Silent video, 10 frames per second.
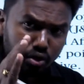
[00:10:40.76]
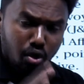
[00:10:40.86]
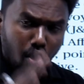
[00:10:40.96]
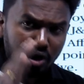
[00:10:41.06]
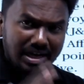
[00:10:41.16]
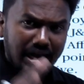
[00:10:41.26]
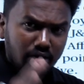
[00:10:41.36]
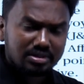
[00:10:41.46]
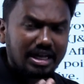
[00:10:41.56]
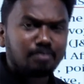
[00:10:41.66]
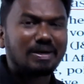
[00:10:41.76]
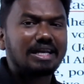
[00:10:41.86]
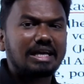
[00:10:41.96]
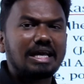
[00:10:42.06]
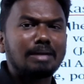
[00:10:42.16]
to hold down that
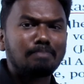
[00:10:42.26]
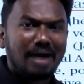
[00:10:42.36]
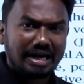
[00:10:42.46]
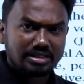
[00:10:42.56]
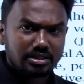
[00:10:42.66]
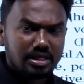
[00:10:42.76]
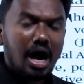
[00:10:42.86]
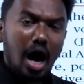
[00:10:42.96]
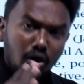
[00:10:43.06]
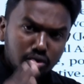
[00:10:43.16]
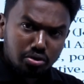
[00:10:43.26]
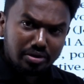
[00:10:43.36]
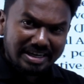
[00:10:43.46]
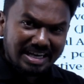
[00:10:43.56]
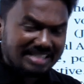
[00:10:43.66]
particular part. How
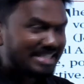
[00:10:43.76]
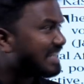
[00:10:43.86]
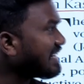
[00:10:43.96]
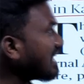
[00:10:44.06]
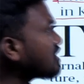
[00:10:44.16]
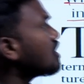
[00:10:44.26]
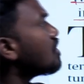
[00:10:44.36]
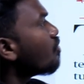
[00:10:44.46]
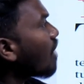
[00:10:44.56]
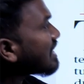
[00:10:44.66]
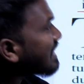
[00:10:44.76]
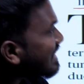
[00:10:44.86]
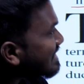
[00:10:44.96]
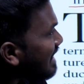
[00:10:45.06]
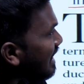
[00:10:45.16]
to read a sentence, what
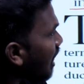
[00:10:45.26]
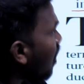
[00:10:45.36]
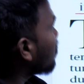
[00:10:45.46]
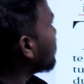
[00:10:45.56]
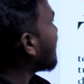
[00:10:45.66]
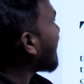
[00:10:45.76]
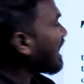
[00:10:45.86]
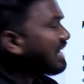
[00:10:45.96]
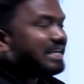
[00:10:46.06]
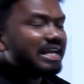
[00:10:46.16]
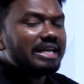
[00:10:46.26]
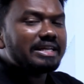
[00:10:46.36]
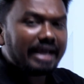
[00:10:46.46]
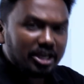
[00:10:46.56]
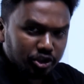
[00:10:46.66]
is the ground reality
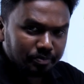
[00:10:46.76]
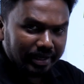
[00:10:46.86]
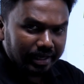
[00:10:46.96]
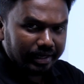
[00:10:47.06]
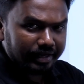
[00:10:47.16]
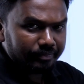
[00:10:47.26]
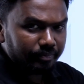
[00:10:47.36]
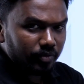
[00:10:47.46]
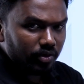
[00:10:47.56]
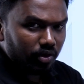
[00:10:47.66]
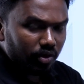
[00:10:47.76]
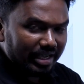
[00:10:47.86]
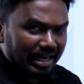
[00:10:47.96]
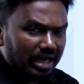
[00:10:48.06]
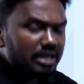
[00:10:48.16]
in Kashmir?
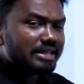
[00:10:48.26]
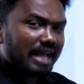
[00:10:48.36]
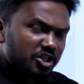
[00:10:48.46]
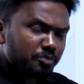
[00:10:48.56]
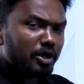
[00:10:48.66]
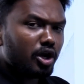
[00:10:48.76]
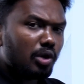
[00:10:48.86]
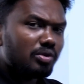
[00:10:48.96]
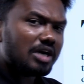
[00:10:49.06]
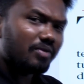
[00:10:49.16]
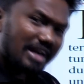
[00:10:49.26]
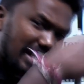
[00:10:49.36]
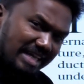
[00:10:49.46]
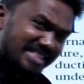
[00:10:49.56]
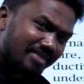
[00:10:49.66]
Okay, na? Kashmir lo unnatuvanti
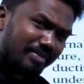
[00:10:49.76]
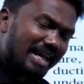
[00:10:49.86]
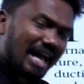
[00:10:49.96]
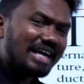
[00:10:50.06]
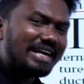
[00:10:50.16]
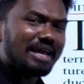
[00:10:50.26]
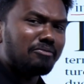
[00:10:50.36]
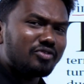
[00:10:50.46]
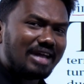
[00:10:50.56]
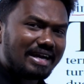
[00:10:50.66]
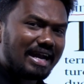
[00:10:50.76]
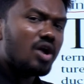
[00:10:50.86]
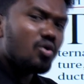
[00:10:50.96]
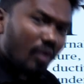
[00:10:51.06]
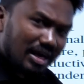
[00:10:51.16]
nizam reality emundi
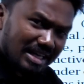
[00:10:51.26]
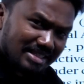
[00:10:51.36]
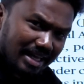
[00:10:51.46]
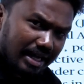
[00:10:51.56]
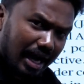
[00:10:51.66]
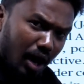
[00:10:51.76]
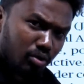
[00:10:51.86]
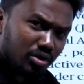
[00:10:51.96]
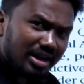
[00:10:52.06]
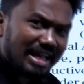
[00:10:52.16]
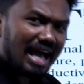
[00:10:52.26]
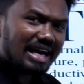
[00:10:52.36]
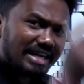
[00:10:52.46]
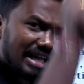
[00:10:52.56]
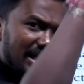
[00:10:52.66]
akkada. What is the ground
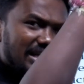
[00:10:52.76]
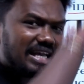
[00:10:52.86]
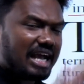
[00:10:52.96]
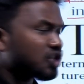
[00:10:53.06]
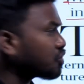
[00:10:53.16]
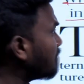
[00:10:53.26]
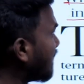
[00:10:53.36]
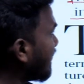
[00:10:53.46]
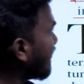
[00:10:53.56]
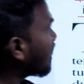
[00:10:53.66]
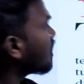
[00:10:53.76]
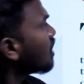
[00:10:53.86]
reality in Kashmir?